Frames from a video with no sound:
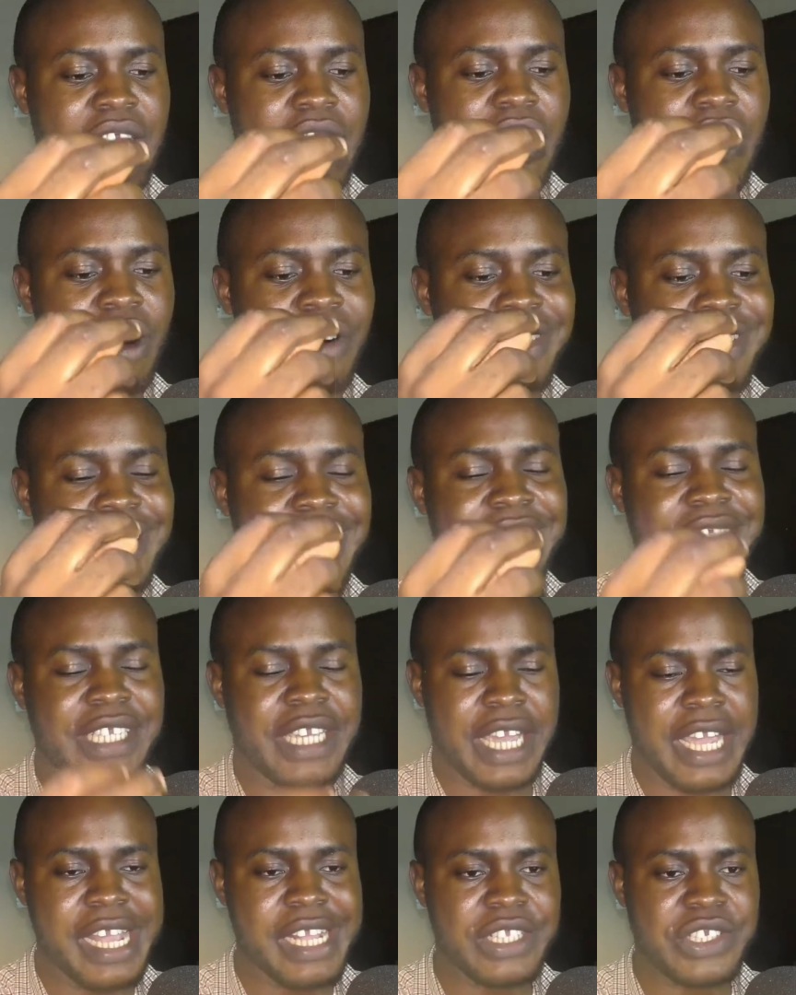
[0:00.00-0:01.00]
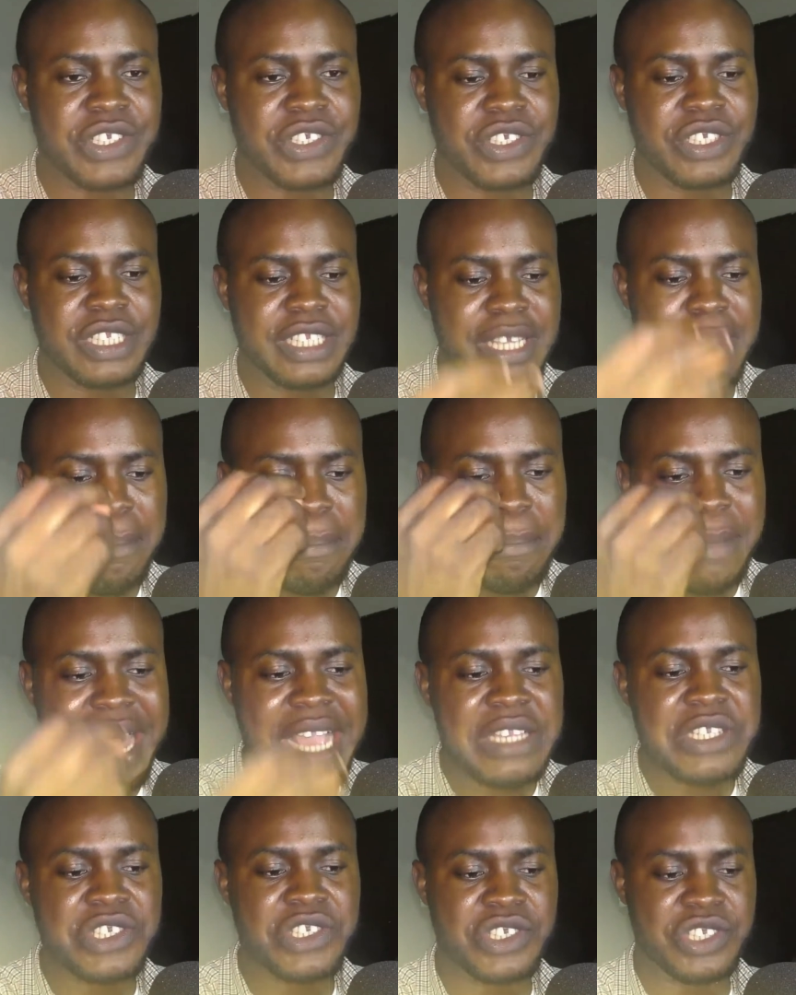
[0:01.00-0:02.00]
authenticates the
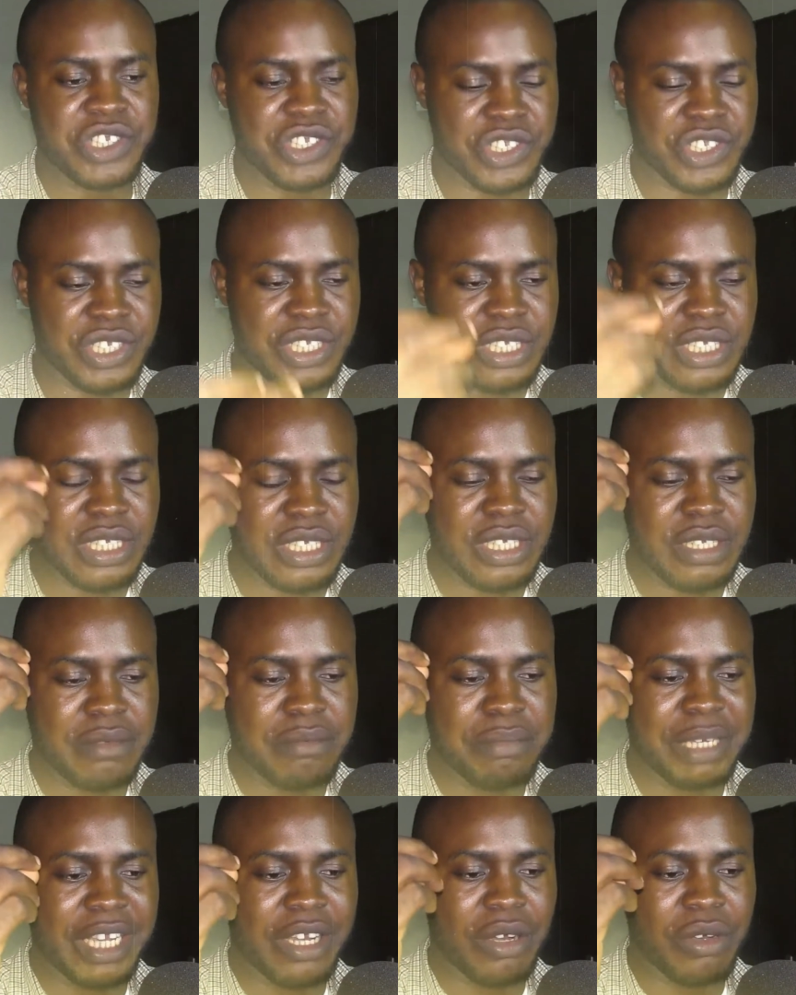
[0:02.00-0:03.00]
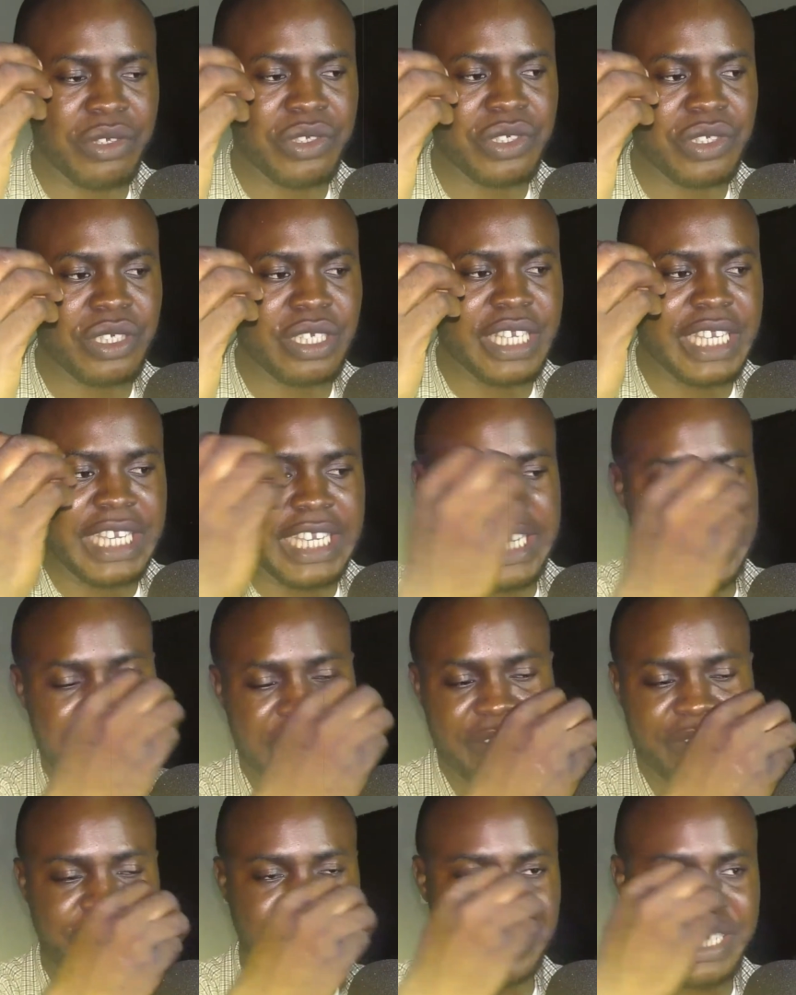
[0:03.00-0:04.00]
message, because
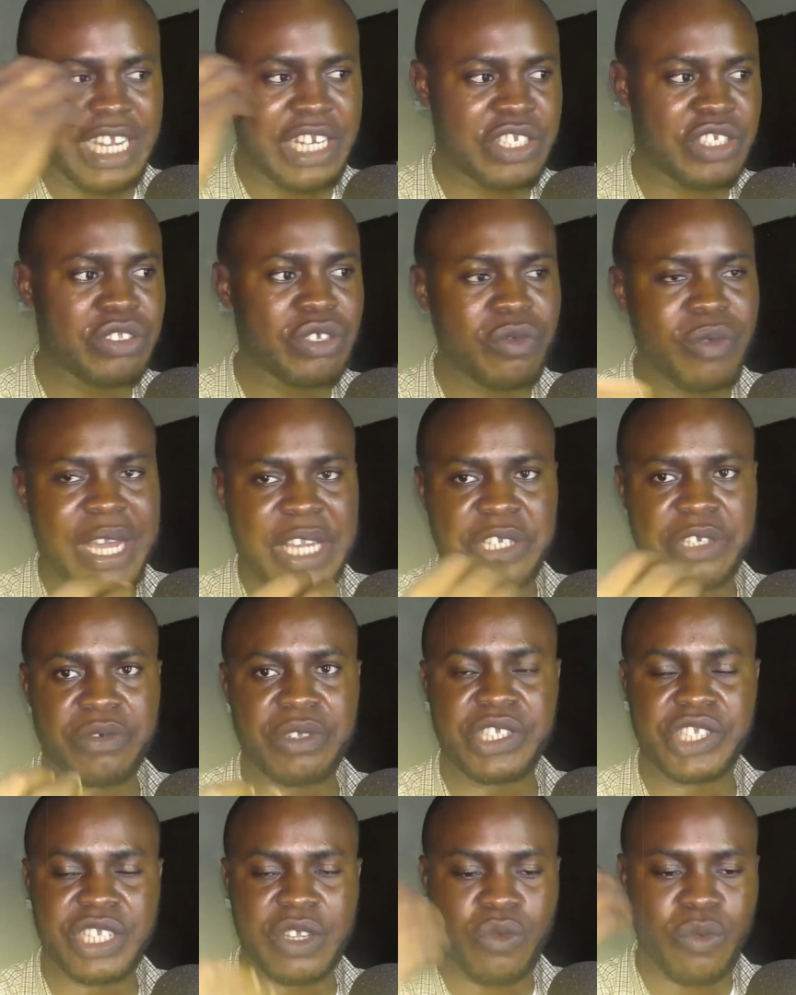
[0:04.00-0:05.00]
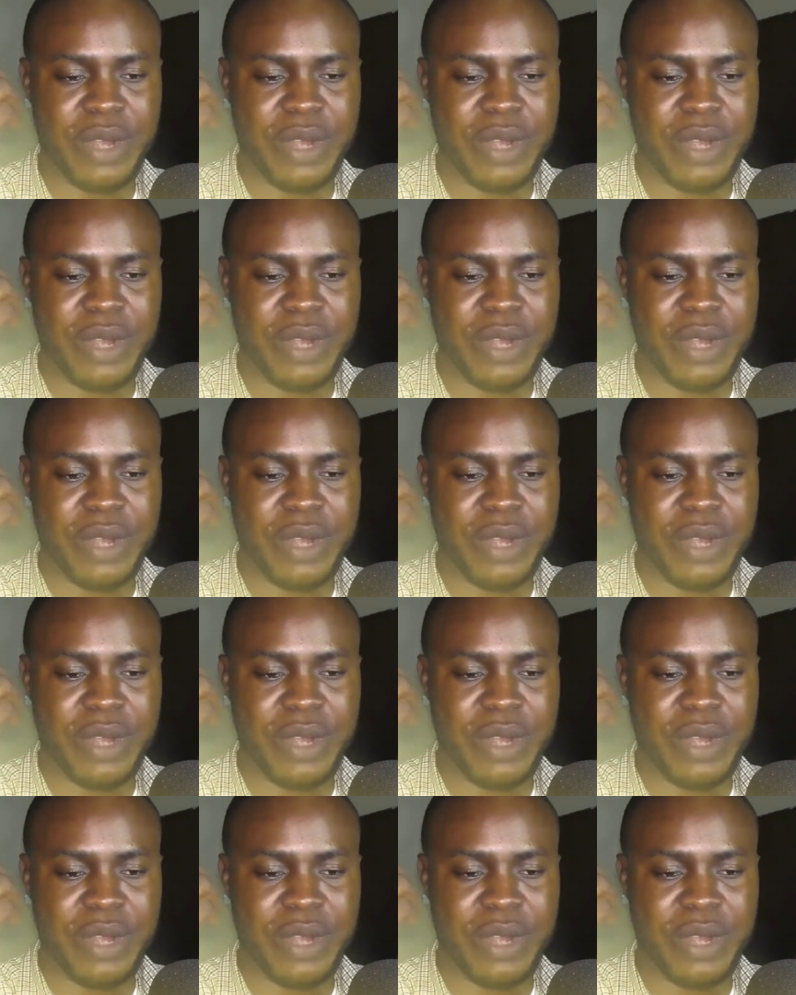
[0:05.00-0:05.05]
if there is no resurrection,